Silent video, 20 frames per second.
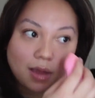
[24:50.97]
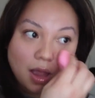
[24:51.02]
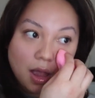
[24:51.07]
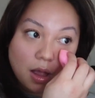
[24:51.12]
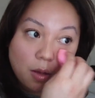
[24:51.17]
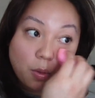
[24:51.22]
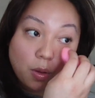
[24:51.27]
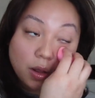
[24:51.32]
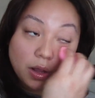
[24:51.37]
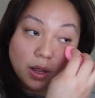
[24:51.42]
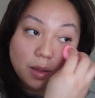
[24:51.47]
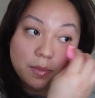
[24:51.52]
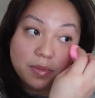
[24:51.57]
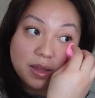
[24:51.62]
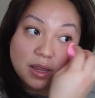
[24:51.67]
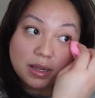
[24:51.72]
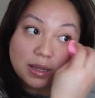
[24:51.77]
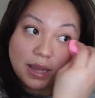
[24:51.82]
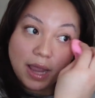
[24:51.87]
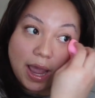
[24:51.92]
Well, it comes
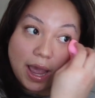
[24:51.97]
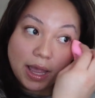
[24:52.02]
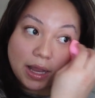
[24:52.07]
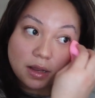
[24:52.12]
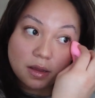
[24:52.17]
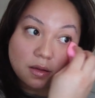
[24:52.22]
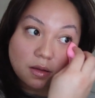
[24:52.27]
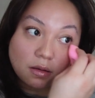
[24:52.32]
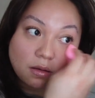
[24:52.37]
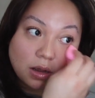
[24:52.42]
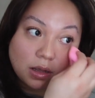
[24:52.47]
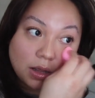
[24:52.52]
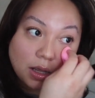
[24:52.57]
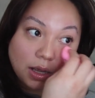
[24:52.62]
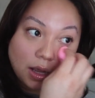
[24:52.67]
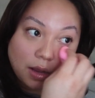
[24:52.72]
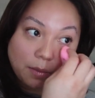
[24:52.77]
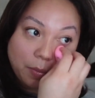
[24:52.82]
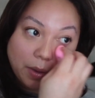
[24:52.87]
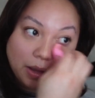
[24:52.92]
in 10, so I think
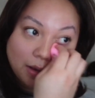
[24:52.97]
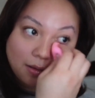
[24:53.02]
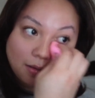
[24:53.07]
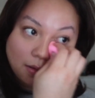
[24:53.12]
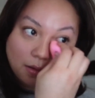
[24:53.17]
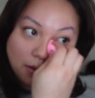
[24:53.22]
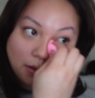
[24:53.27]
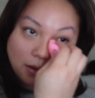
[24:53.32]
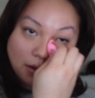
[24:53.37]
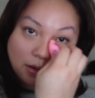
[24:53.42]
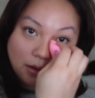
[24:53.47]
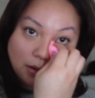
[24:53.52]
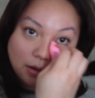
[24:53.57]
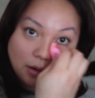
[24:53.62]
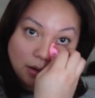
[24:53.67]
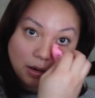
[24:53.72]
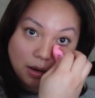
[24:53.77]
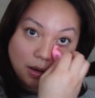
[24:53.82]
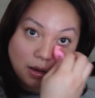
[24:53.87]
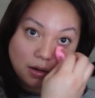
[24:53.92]
I paid,
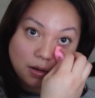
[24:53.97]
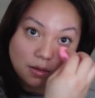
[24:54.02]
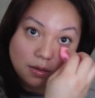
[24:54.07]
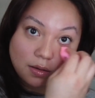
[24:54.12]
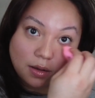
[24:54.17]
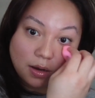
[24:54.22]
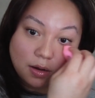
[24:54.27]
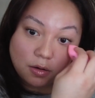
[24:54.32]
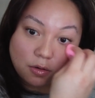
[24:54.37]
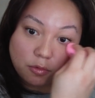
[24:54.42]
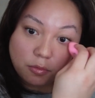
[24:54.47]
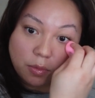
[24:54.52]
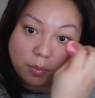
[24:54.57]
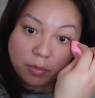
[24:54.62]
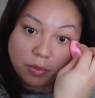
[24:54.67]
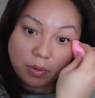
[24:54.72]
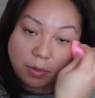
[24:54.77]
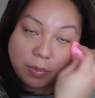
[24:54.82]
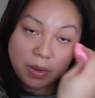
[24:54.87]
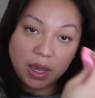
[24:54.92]
honestly I don't remember,
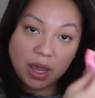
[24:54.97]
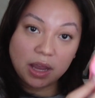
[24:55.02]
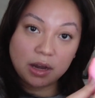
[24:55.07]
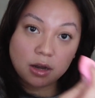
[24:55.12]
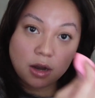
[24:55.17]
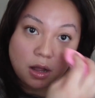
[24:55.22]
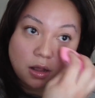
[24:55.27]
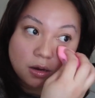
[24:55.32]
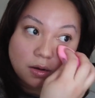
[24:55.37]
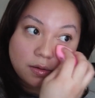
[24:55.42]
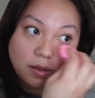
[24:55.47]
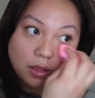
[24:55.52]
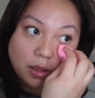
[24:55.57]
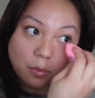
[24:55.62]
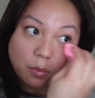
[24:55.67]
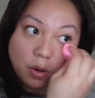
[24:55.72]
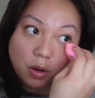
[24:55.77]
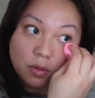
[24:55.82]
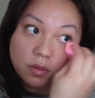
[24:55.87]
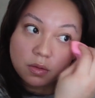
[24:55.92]
maybe $8 at the
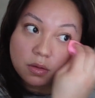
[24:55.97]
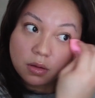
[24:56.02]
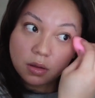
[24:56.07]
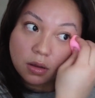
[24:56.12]
most.